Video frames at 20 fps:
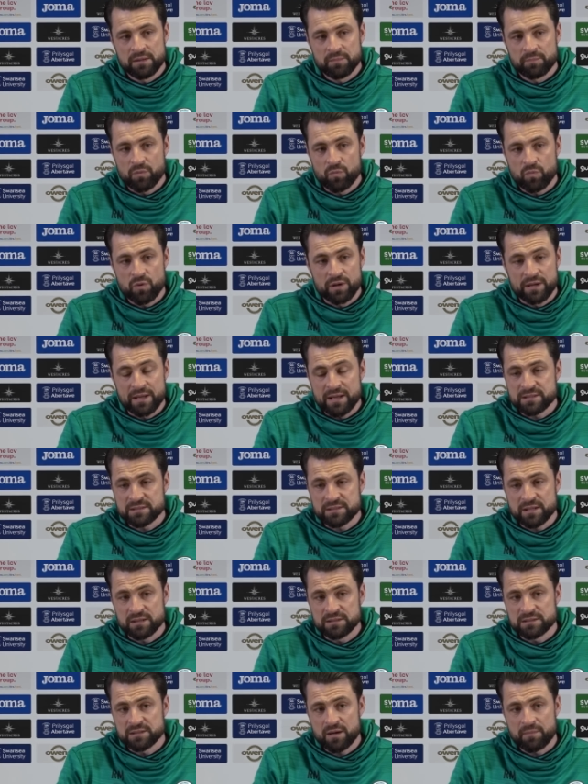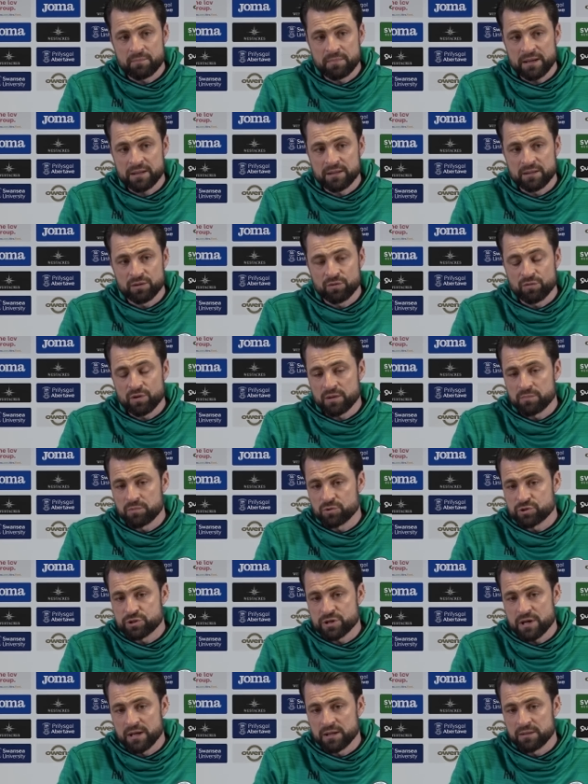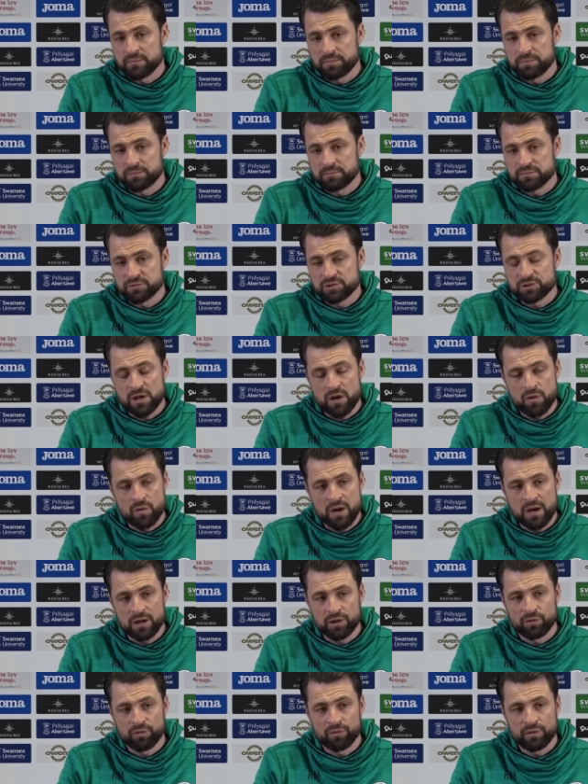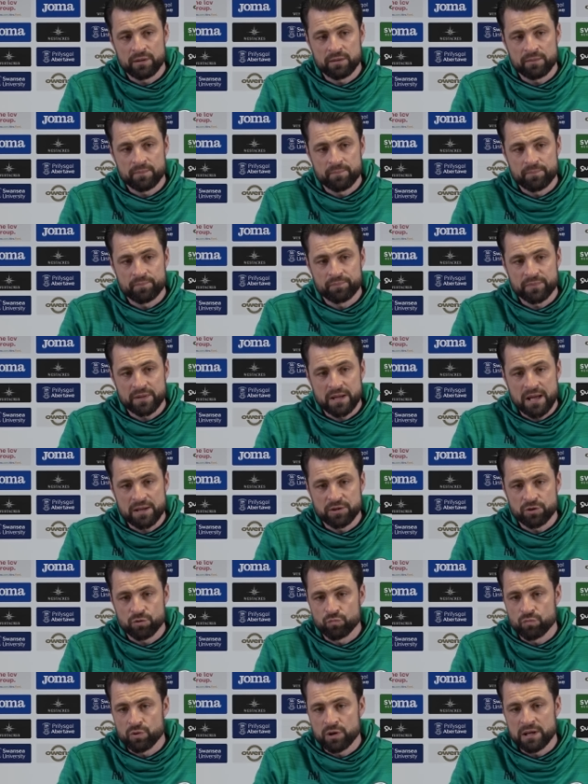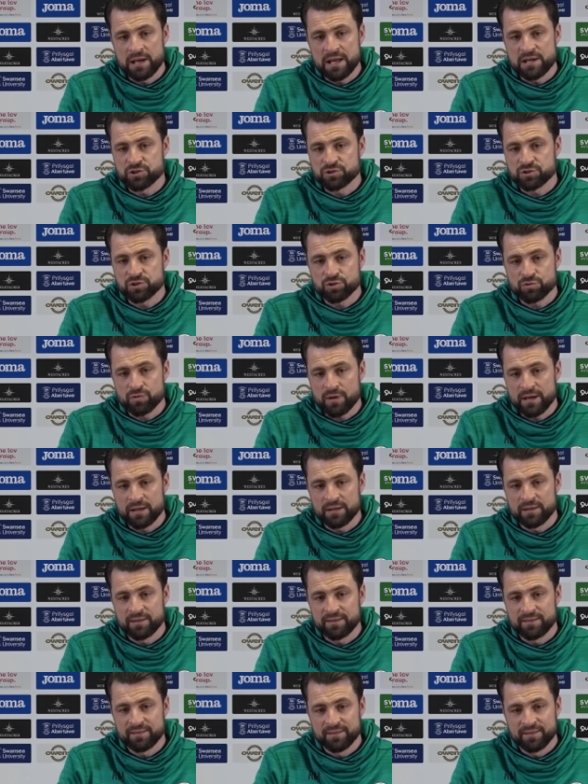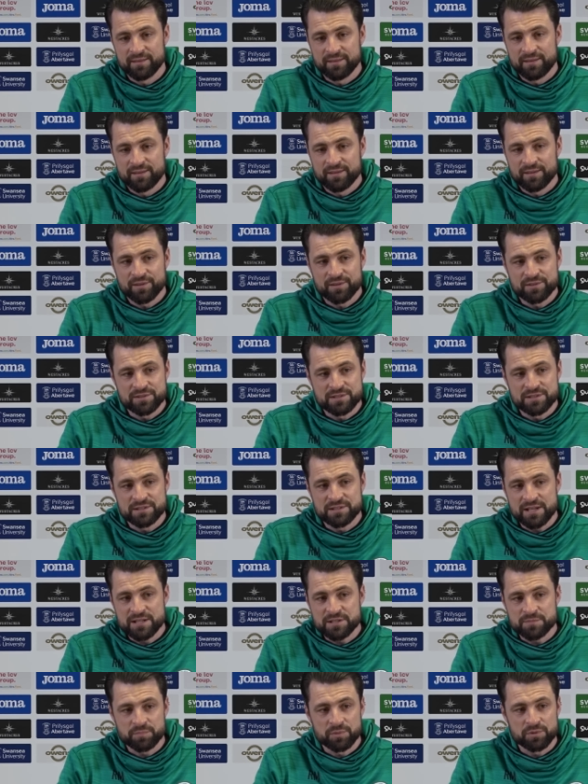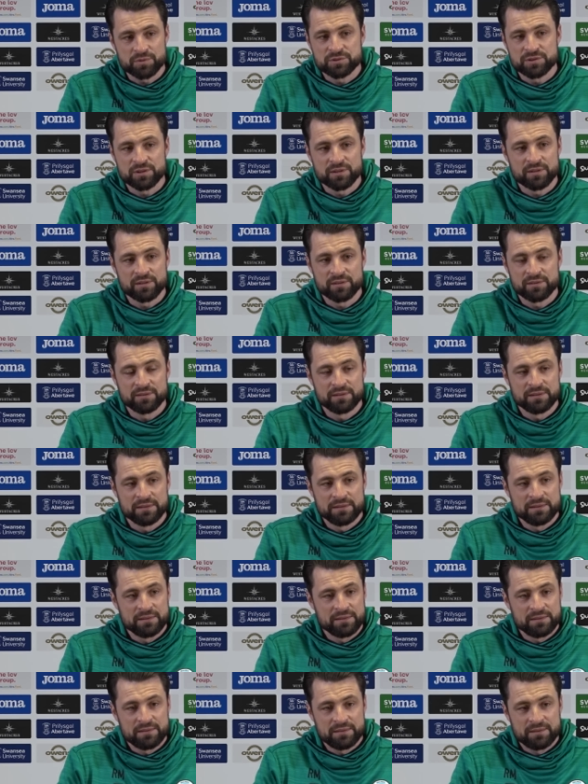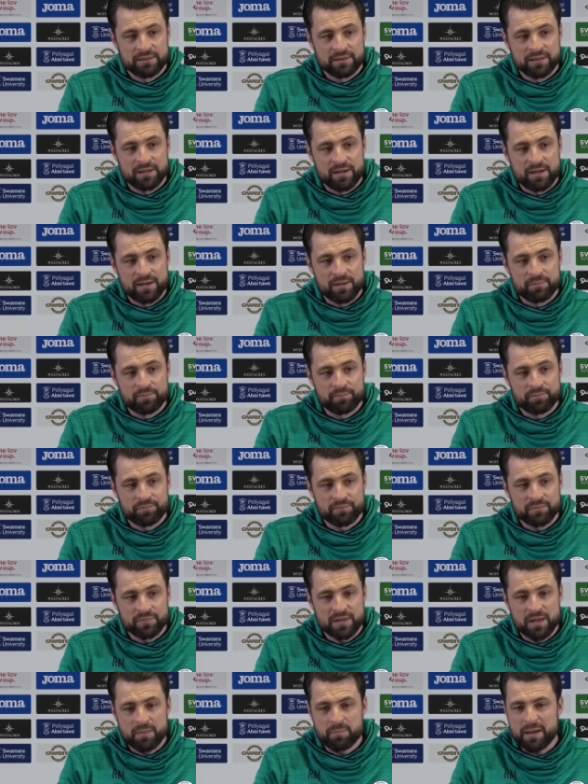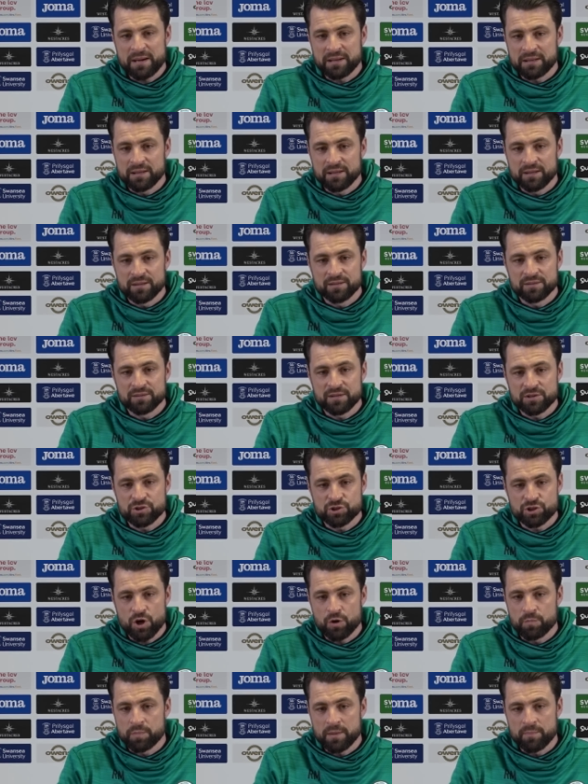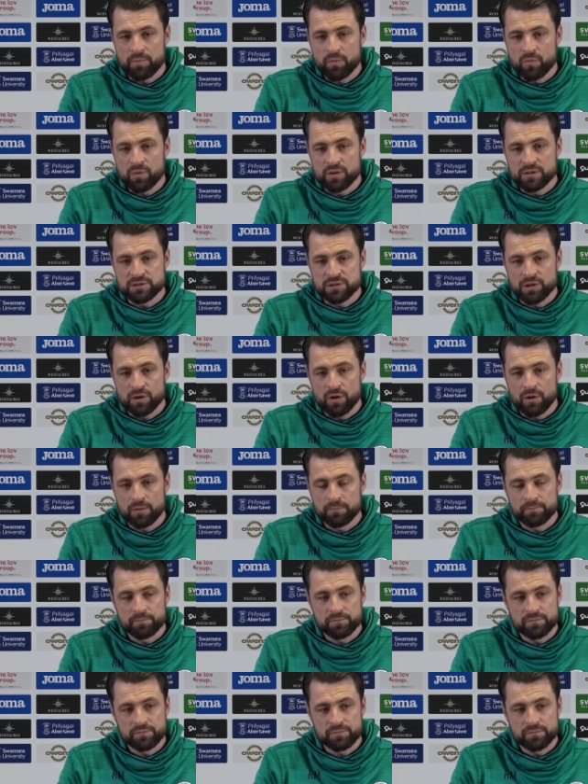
But what he has done, he's come back in incredible shape, so hungry, added a real edge to training because he's desperate to um, get back in and show people what he's got.